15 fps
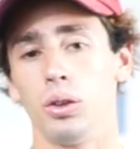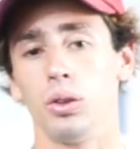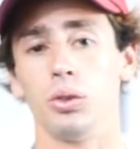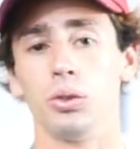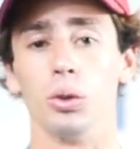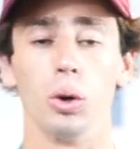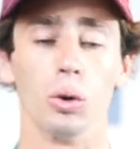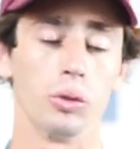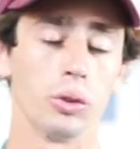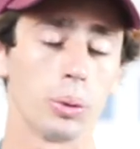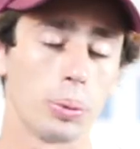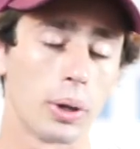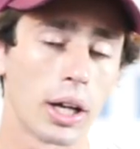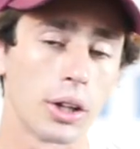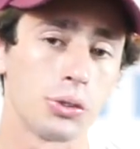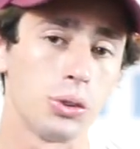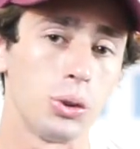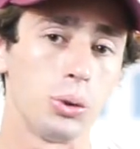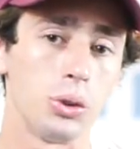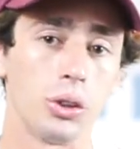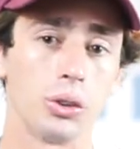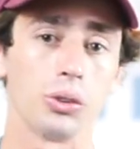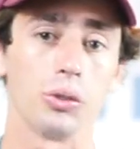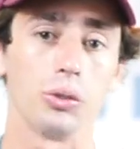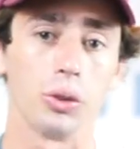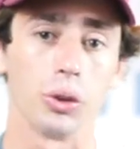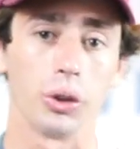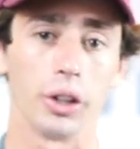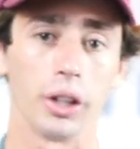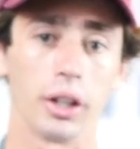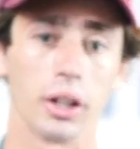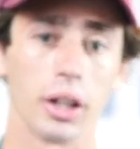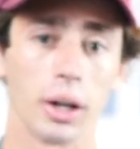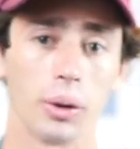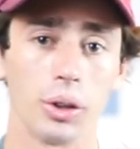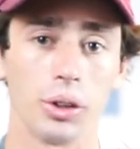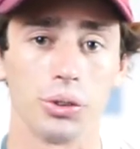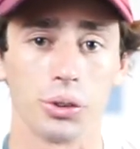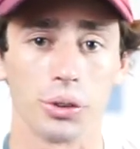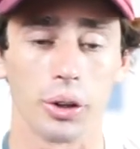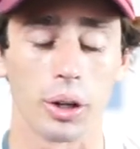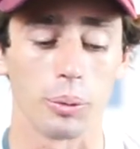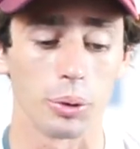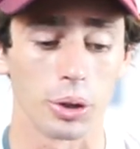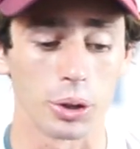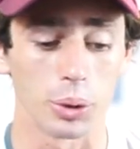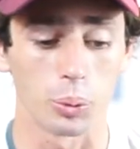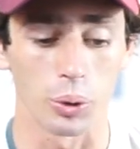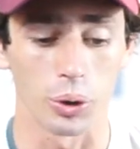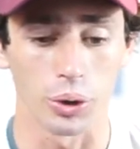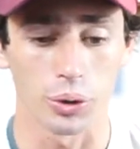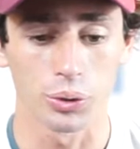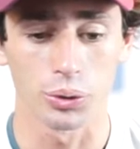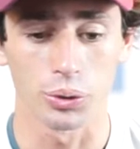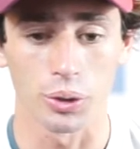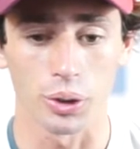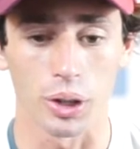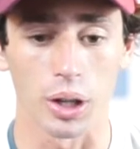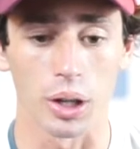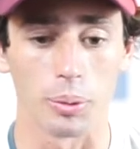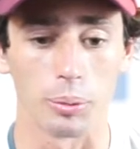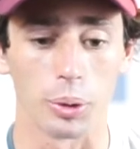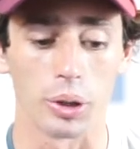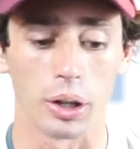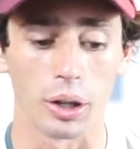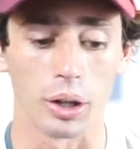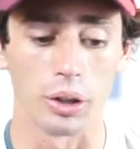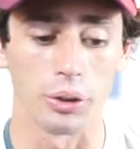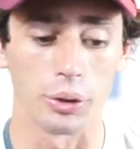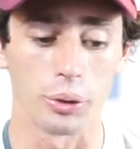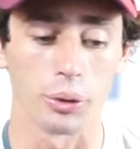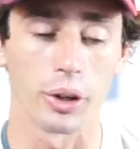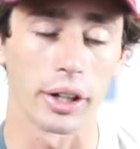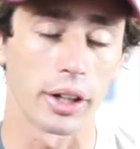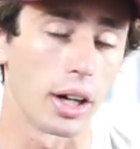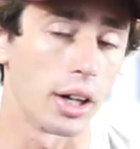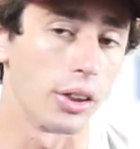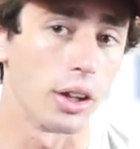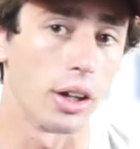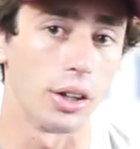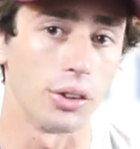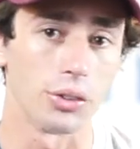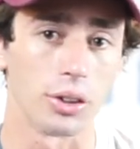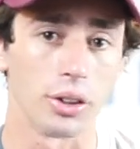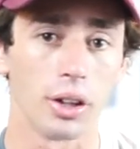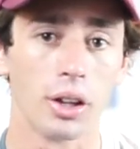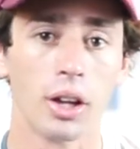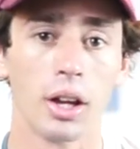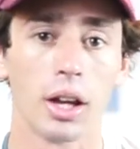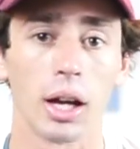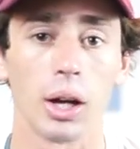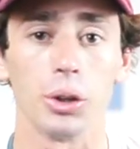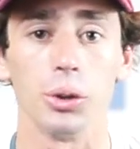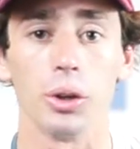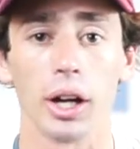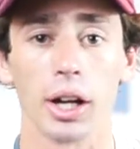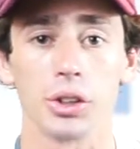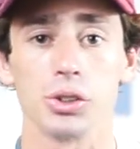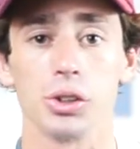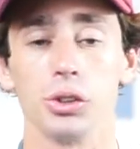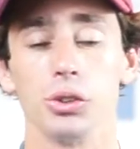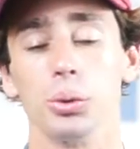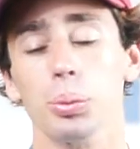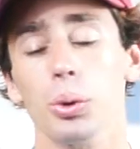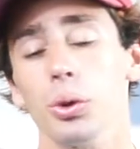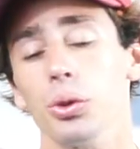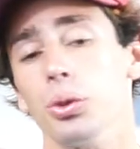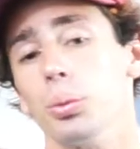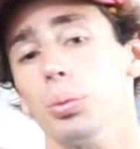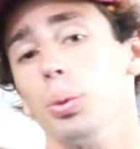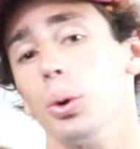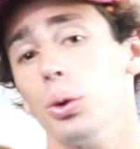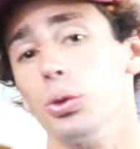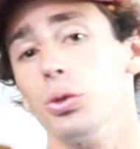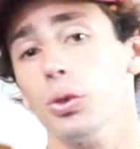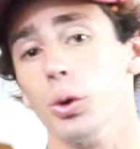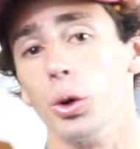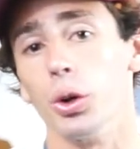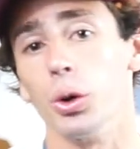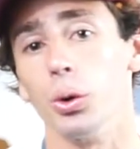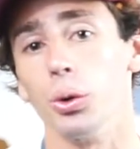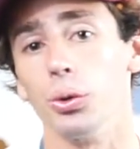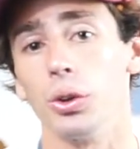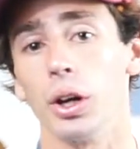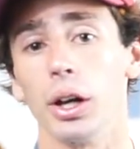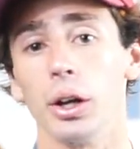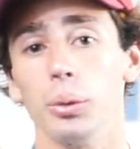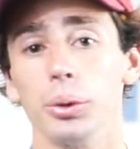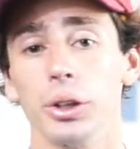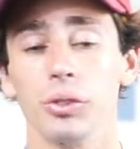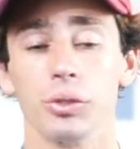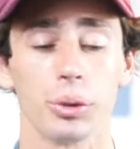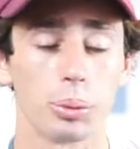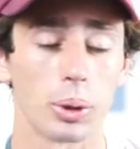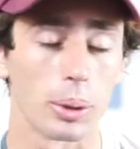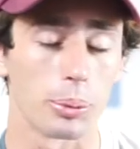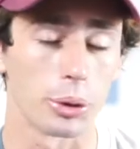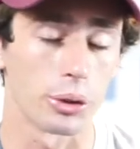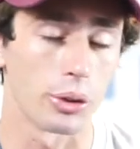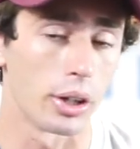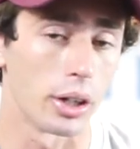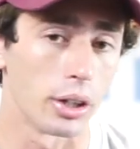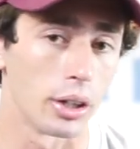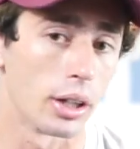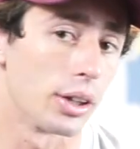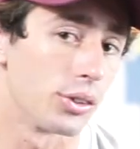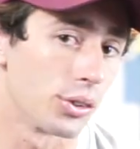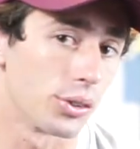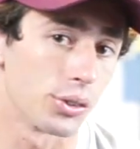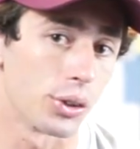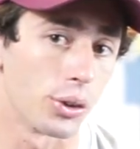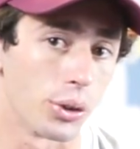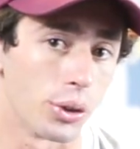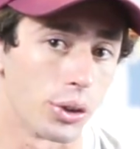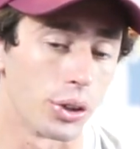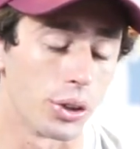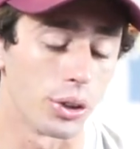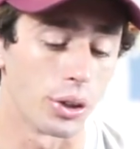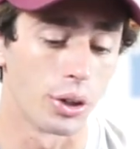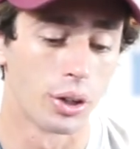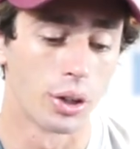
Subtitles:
So over the past few years of learning how Instagram really works, and the correct guidelines, and how you're actually supposed to post photos, how to get the proper credit, as I said earlier,